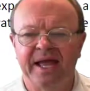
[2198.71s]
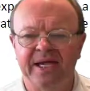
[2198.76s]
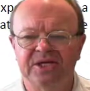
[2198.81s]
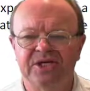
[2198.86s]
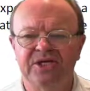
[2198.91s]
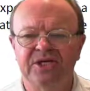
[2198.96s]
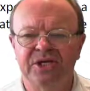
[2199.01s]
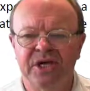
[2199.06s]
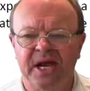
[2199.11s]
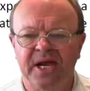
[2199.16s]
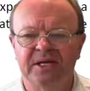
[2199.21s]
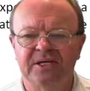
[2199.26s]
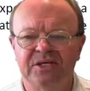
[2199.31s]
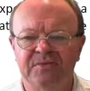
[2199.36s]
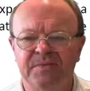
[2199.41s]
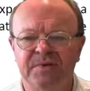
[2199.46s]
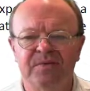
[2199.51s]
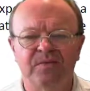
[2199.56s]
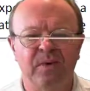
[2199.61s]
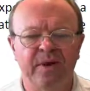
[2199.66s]
cash
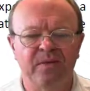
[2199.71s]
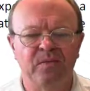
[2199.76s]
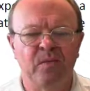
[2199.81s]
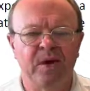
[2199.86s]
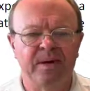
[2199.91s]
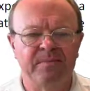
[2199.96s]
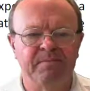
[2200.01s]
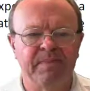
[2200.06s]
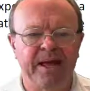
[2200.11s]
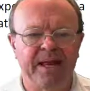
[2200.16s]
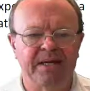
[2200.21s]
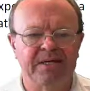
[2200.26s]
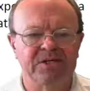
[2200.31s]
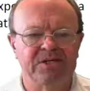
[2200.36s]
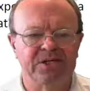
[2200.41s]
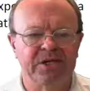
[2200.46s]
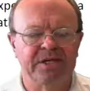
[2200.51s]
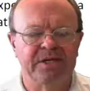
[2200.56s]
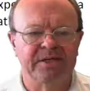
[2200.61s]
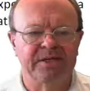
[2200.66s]
changed between one
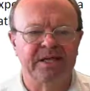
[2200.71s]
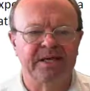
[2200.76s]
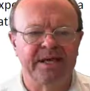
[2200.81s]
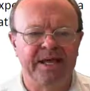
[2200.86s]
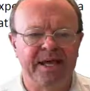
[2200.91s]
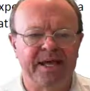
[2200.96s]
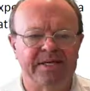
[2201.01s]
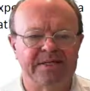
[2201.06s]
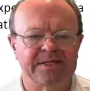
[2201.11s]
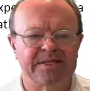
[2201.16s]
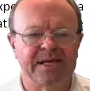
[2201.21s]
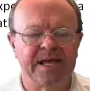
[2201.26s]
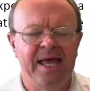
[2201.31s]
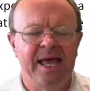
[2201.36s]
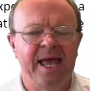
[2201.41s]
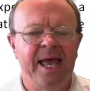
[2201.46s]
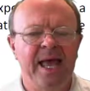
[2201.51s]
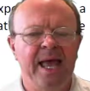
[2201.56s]
balance sheet and the next,